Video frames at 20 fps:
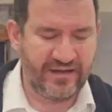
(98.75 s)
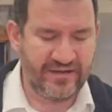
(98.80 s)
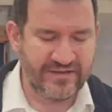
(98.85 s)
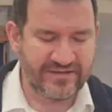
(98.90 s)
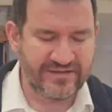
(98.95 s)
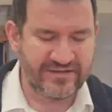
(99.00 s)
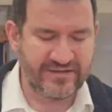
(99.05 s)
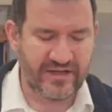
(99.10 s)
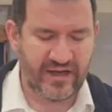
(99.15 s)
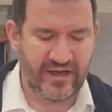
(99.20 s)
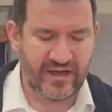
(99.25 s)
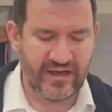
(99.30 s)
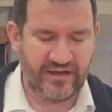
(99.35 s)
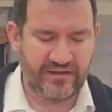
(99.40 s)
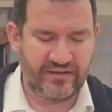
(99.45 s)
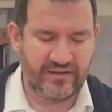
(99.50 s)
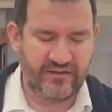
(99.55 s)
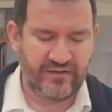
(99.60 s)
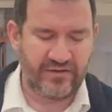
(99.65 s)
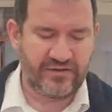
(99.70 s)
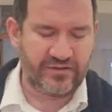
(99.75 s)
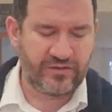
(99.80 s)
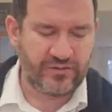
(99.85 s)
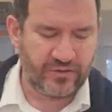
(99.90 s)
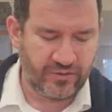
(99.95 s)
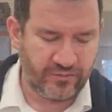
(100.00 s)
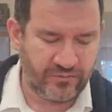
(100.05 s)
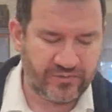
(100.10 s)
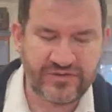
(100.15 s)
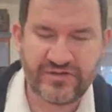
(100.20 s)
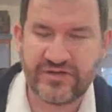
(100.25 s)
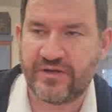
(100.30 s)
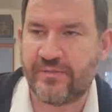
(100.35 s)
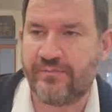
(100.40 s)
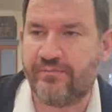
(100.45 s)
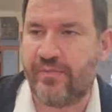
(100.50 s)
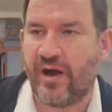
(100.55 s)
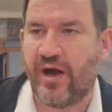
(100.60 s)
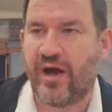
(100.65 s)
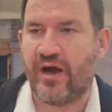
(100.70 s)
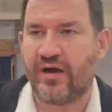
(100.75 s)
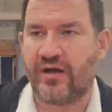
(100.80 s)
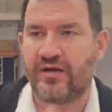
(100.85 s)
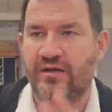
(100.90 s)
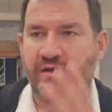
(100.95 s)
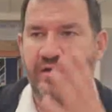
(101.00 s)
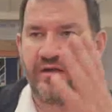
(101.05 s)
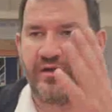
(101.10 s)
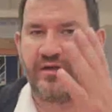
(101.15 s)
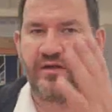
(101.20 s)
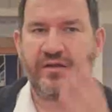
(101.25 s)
inside the tchum. So the bark.